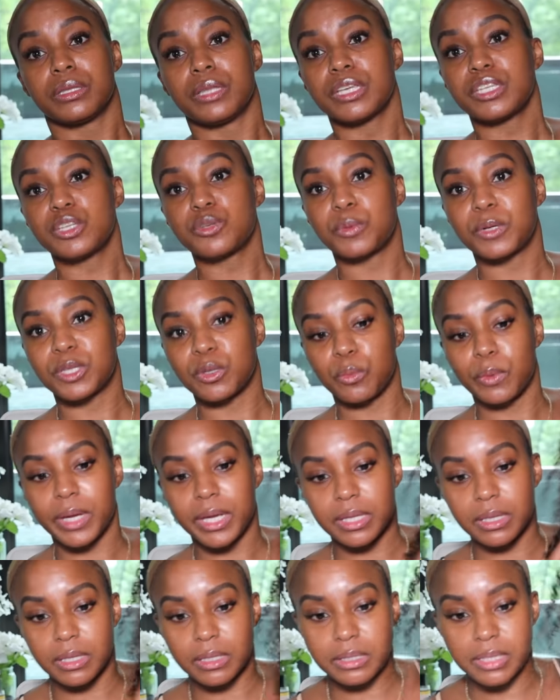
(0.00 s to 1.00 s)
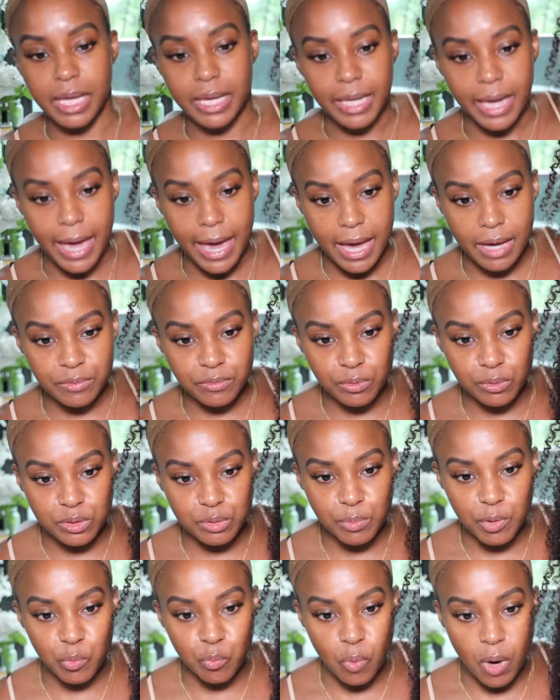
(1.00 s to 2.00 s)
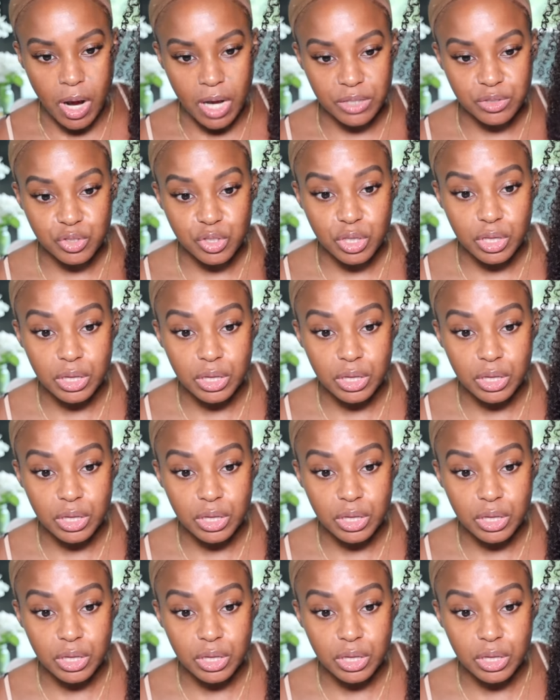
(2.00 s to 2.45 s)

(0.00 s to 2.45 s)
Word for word: This is what the wig looks like after it's been washed.